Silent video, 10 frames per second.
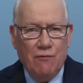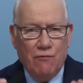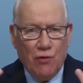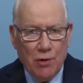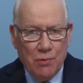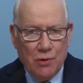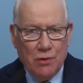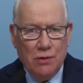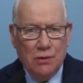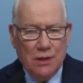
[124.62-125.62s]
verbal
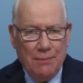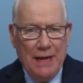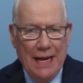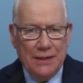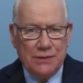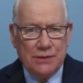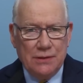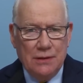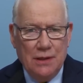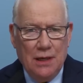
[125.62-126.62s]
commands
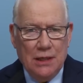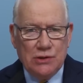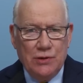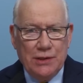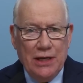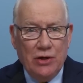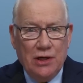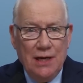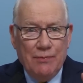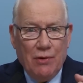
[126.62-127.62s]
so that they could
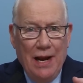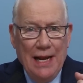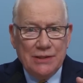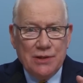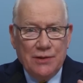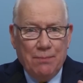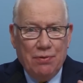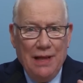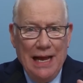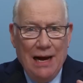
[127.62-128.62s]
keep their hands on the
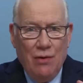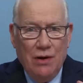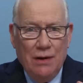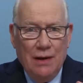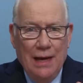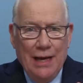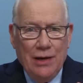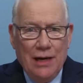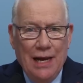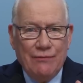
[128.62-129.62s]
plow and
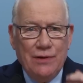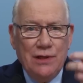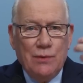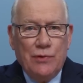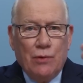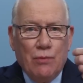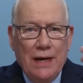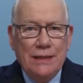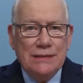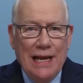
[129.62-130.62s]
not have to deal with the
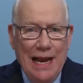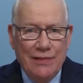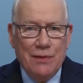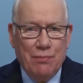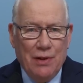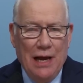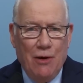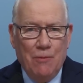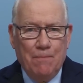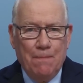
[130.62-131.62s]
reins and the plow.